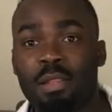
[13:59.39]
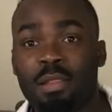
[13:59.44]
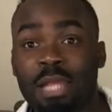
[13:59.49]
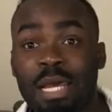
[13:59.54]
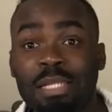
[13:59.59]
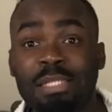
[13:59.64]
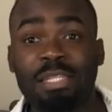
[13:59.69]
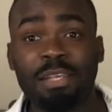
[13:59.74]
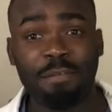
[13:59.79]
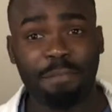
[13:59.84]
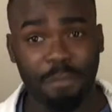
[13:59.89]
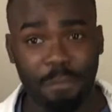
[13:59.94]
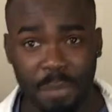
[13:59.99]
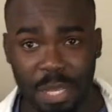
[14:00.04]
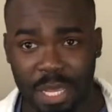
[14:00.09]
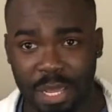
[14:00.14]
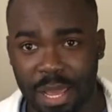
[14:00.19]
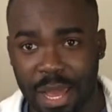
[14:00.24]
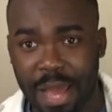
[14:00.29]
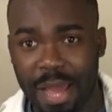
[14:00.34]
that's it for
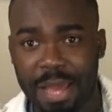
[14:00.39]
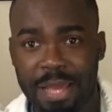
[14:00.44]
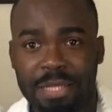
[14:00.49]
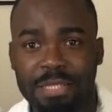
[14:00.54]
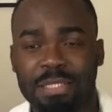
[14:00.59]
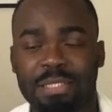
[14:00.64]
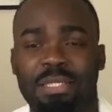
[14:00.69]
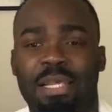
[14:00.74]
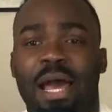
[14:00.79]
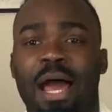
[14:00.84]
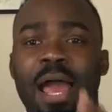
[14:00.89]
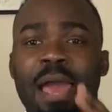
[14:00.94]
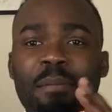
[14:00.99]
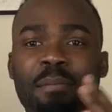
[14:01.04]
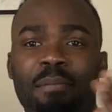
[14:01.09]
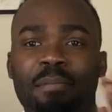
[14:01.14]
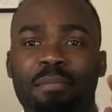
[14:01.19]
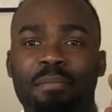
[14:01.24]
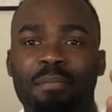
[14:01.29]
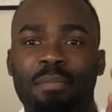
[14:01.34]
me, guys.
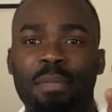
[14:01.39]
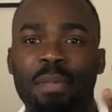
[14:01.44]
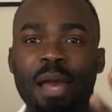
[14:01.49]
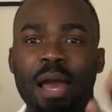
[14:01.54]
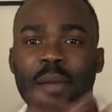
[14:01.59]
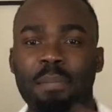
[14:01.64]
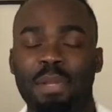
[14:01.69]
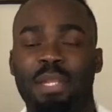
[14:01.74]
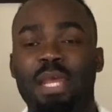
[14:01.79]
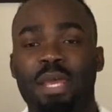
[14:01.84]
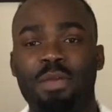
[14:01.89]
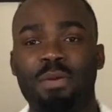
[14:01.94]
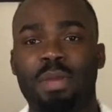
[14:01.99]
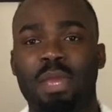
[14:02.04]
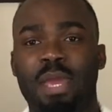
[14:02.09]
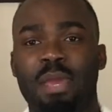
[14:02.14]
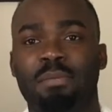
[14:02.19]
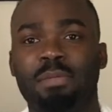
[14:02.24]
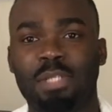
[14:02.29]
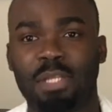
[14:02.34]
I'm happy that you
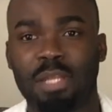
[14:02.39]
came